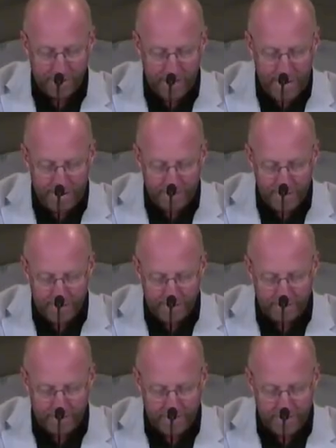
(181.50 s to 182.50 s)
confident
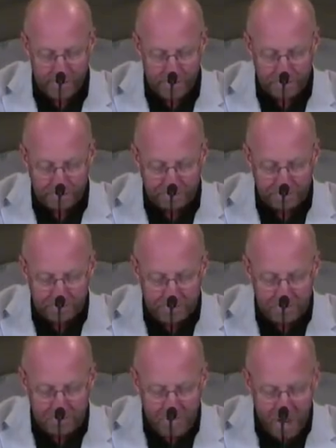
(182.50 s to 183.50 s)
of this,
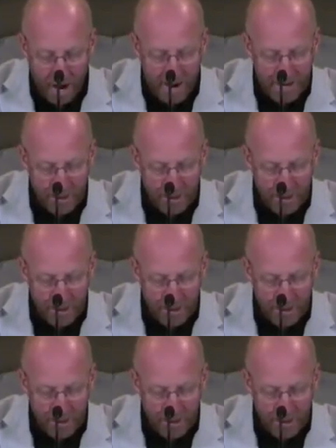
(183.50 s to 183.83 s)
I